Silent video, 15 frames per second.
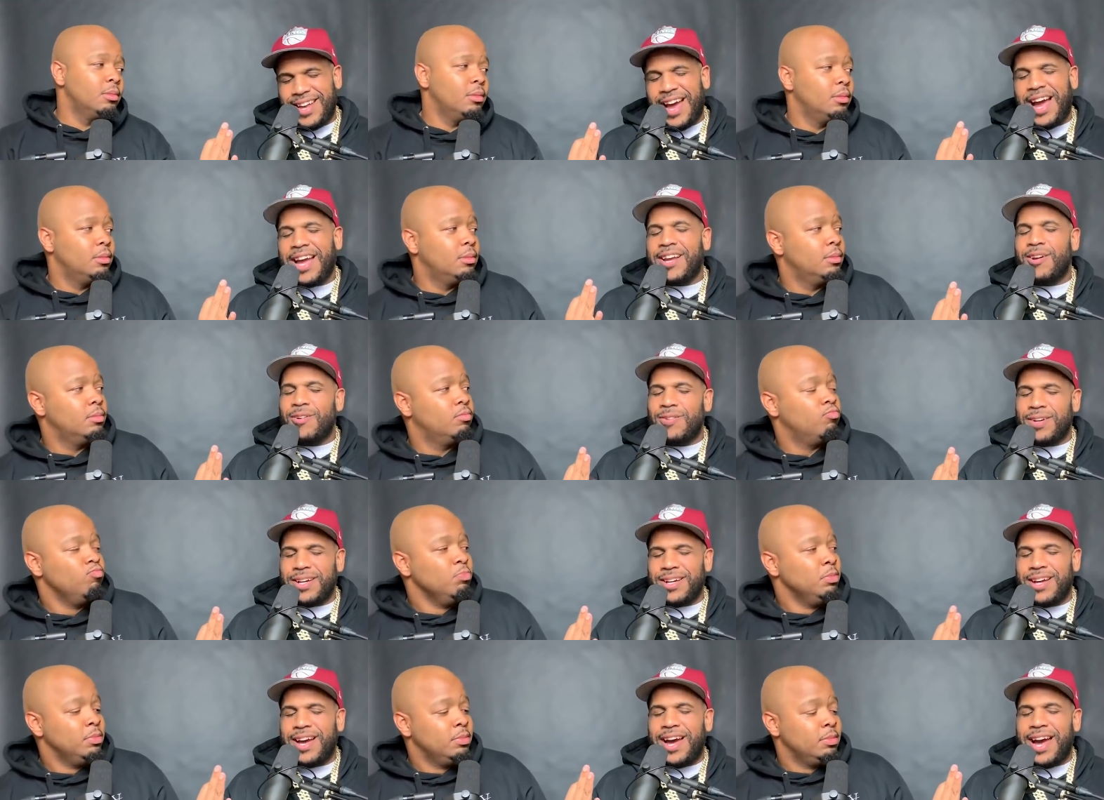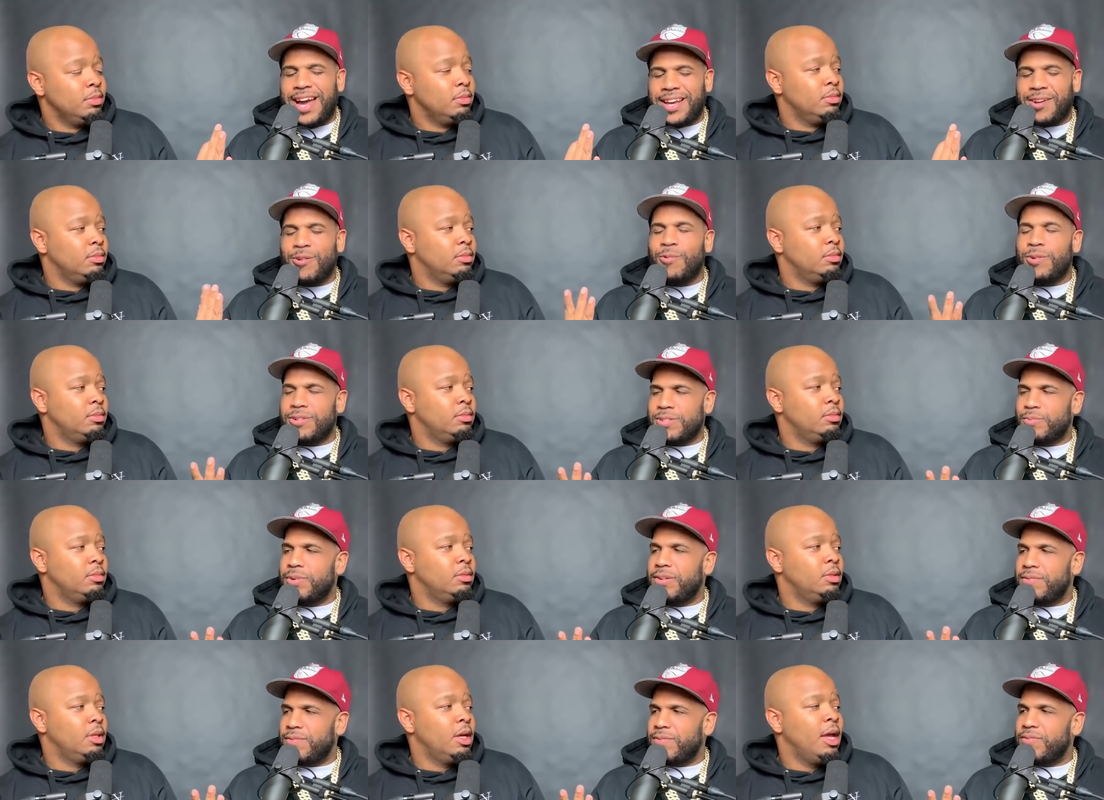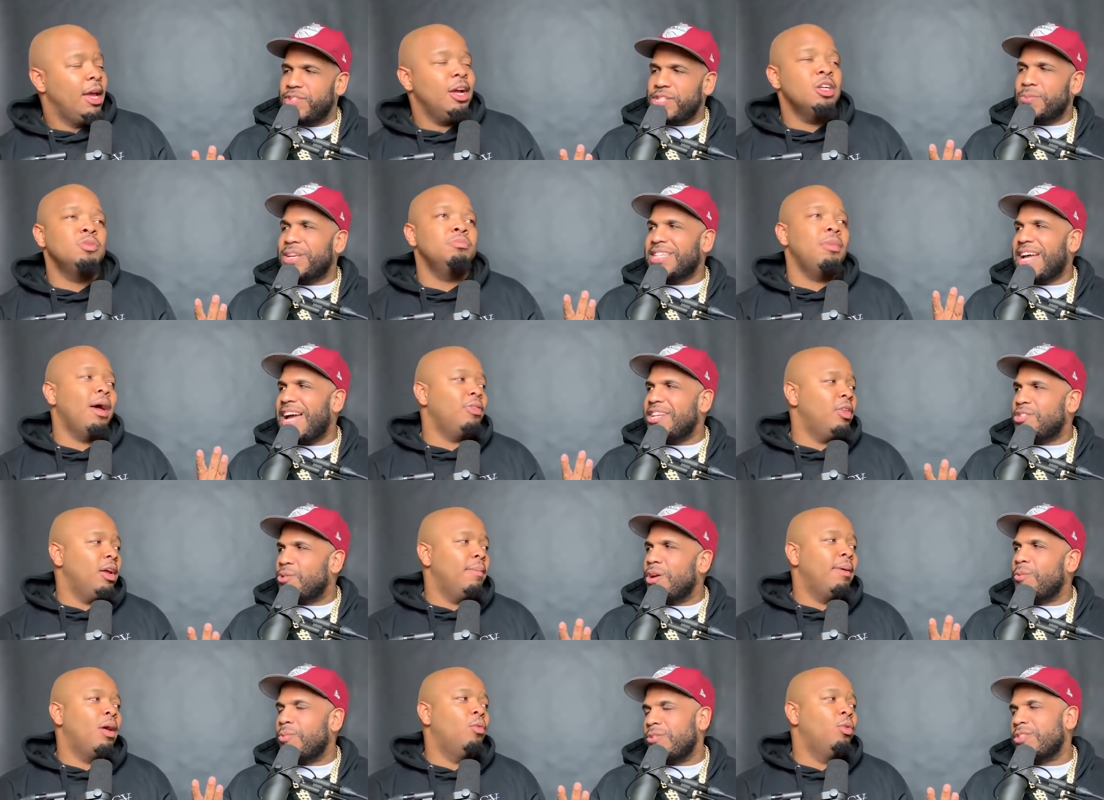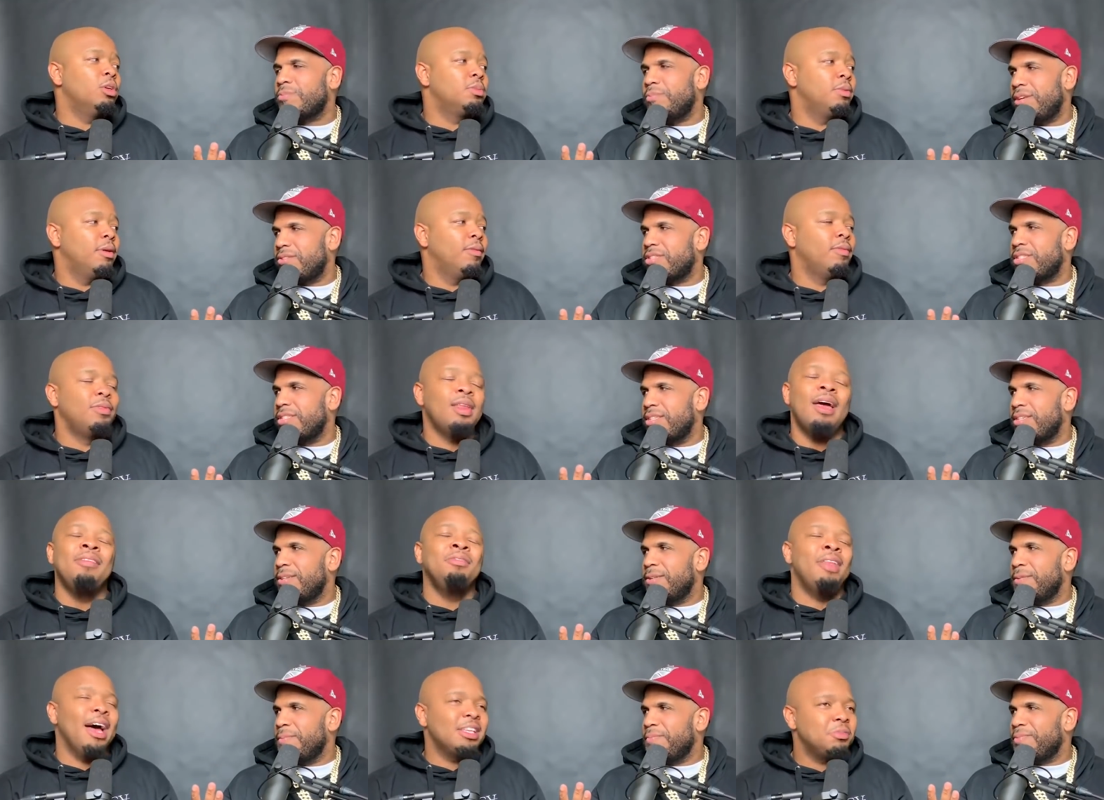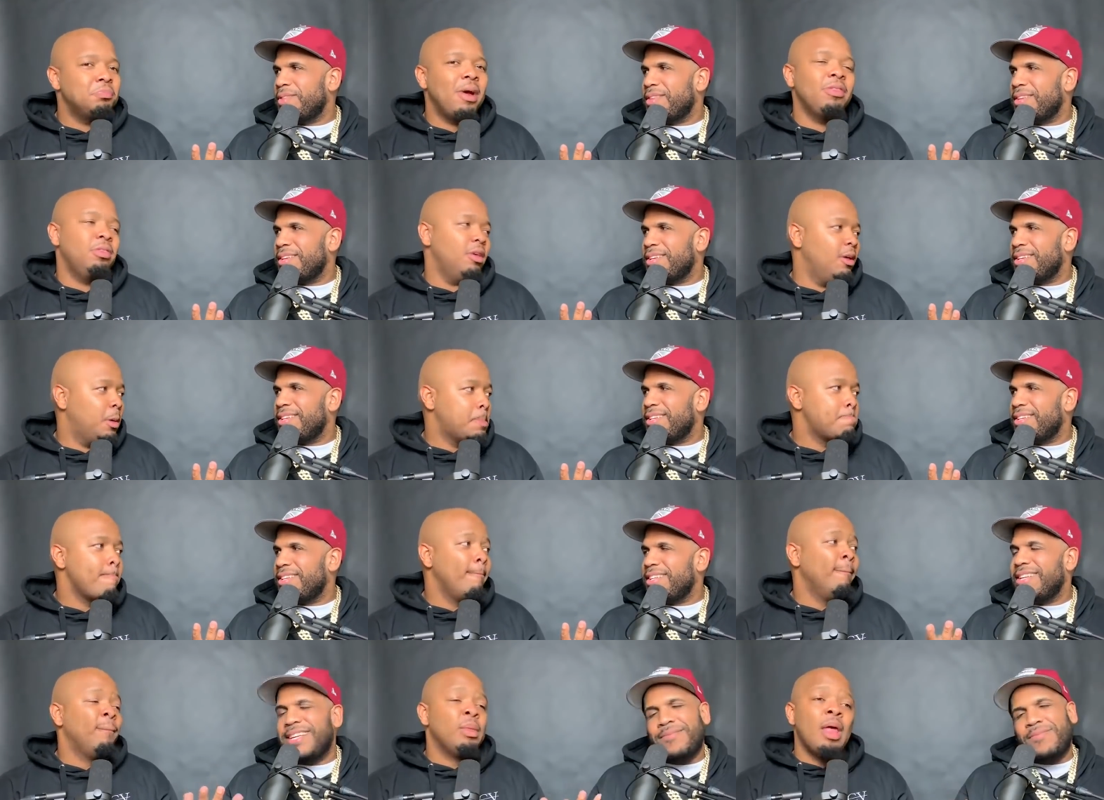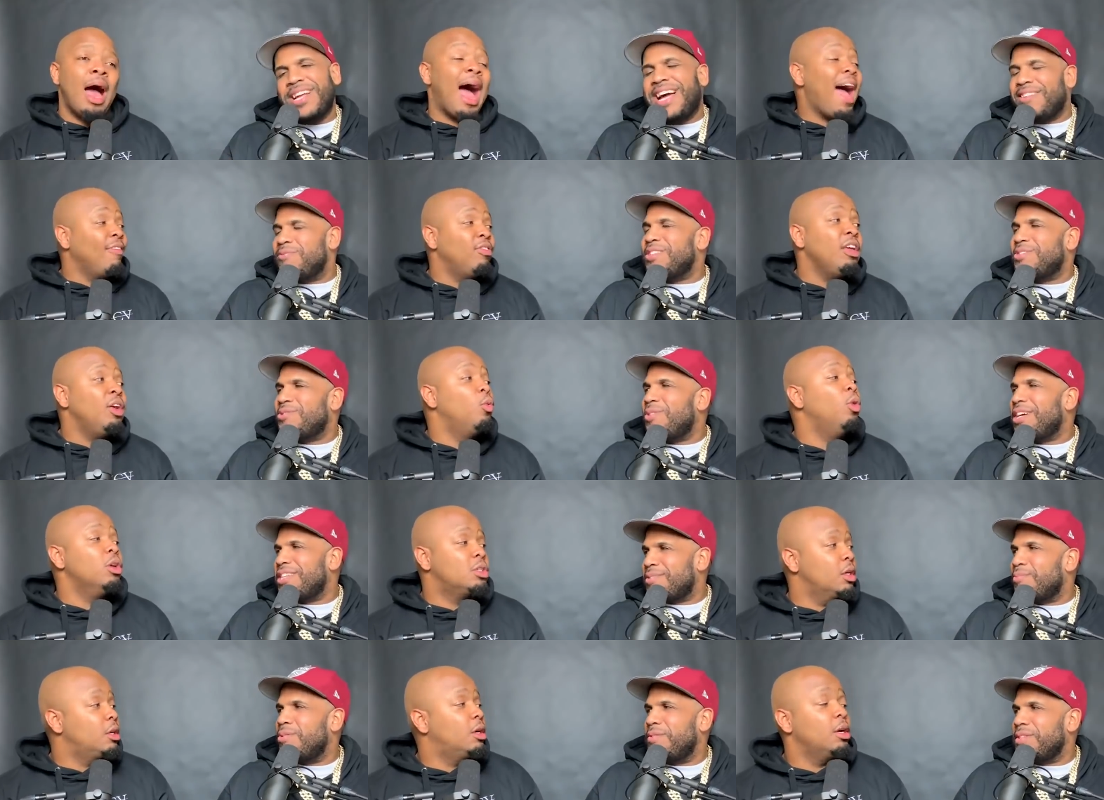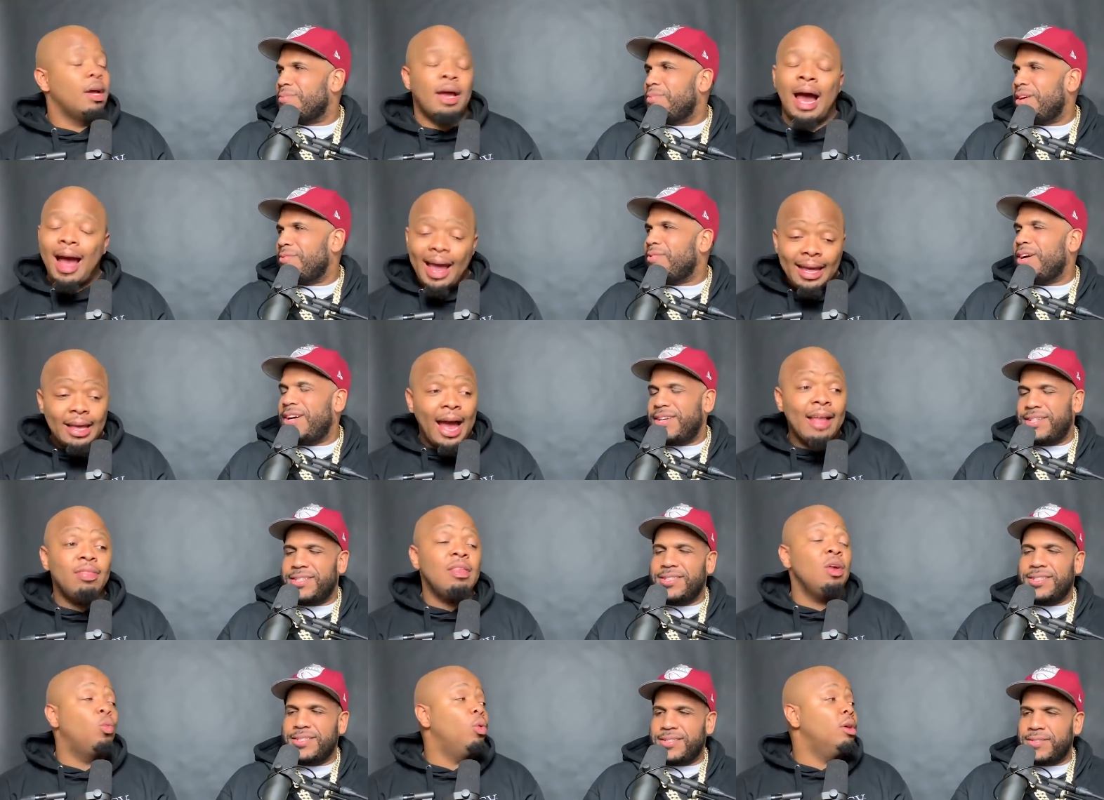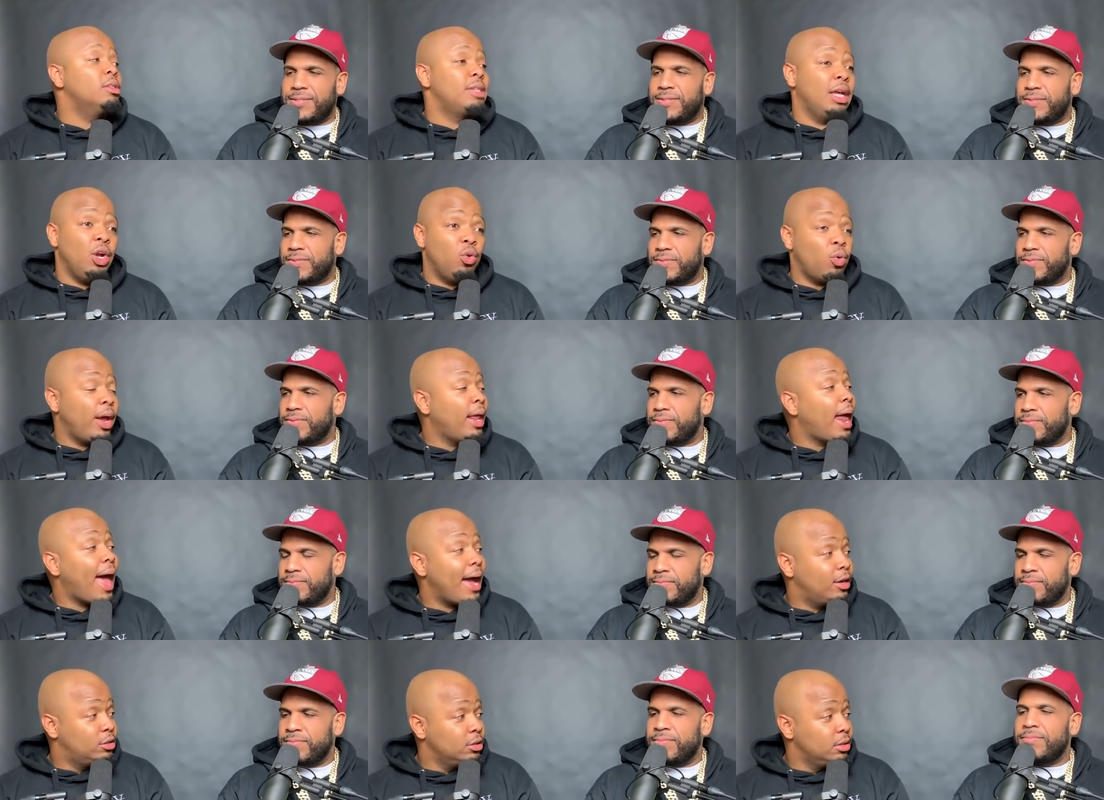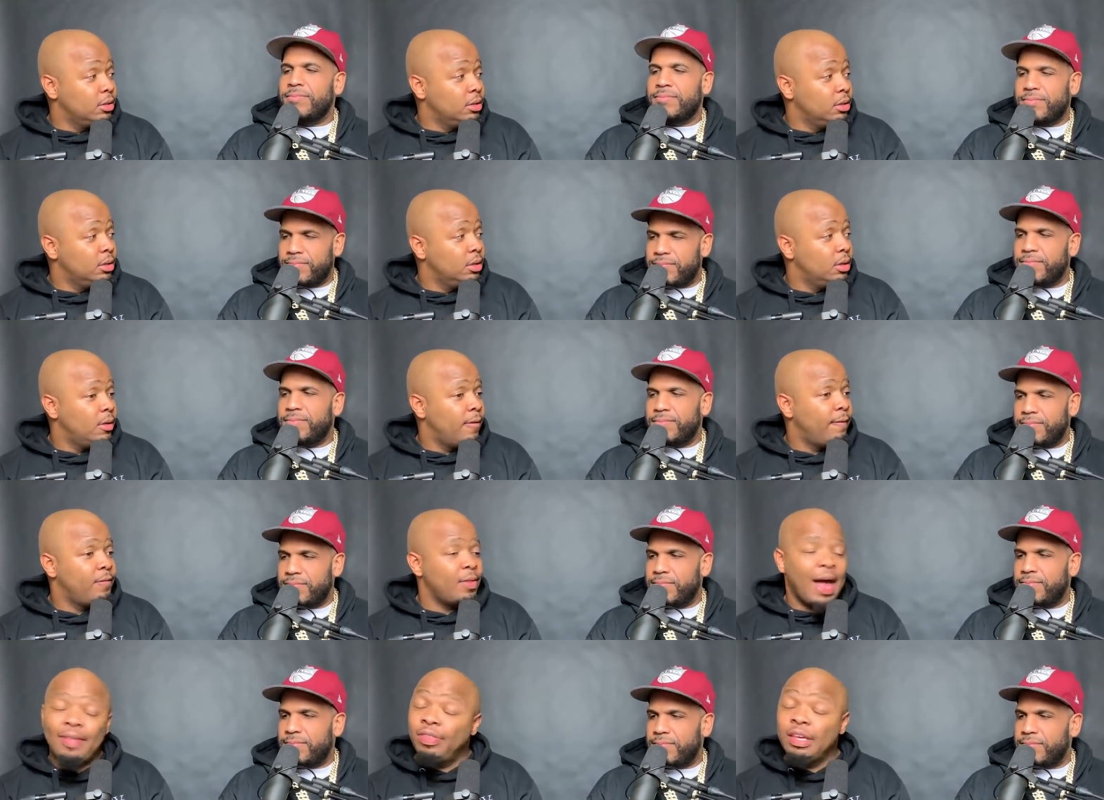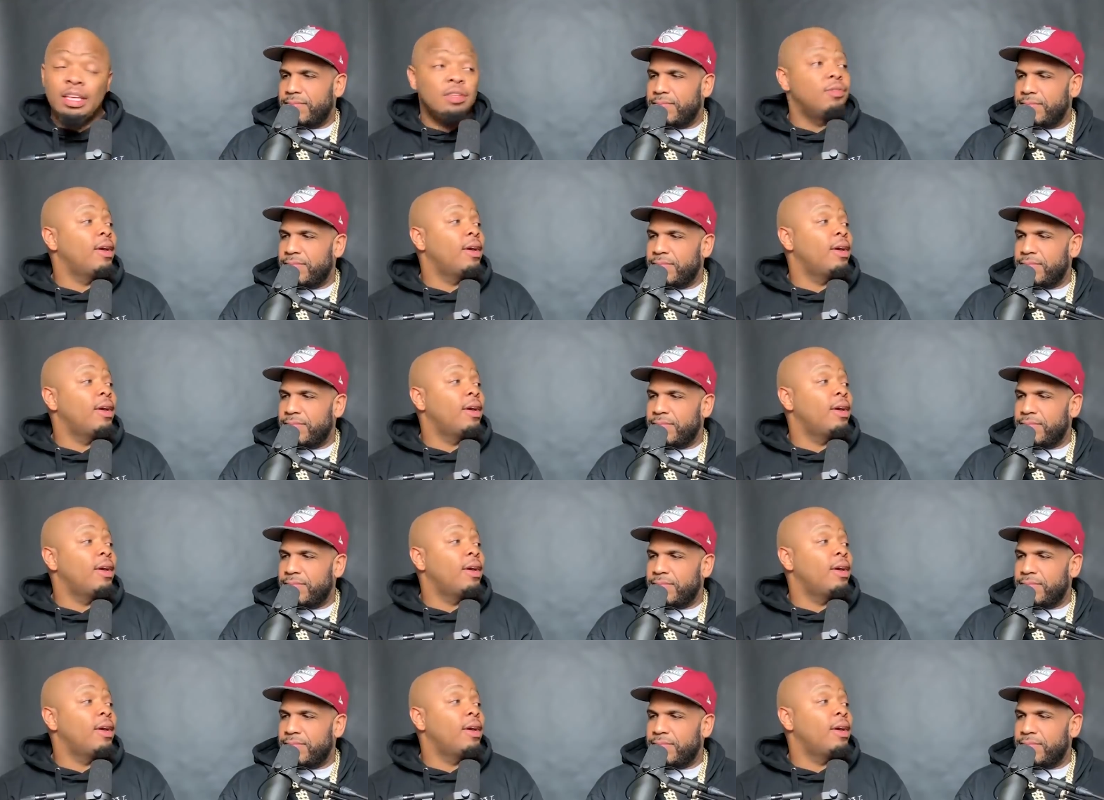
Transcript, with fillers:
Speaker 1: I go, I go Will Smith. Just Here's because I enjoy Will Smith. Smith.
Speaker 2: That's my thing. I've I enjoyed his movies, but I, I, think Will's a great actor. Mm-hmm. I think he's